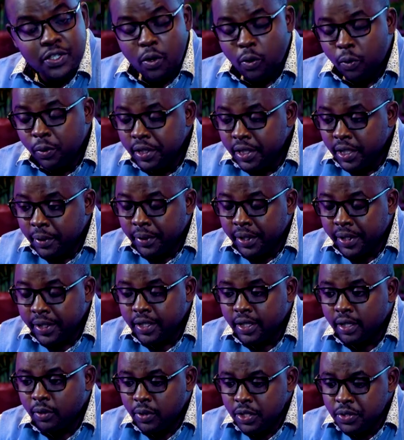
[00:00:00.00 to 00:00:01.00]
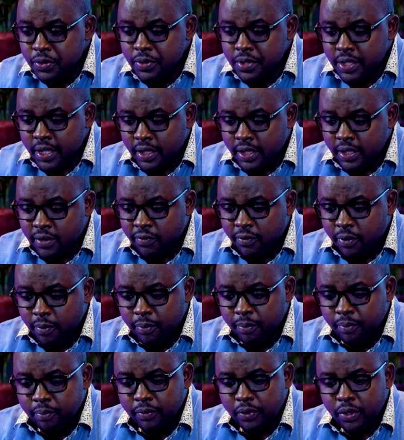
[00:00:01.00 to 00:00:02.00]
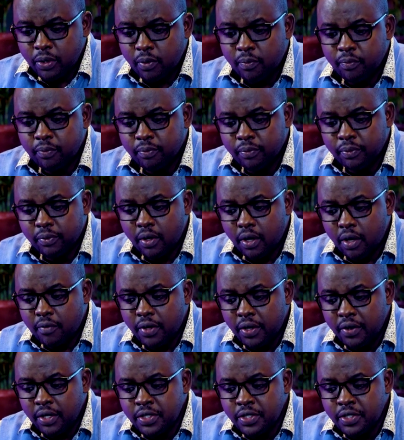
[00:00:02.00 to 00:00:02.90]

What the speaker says: all in our head. And I want to take it from, you know, a very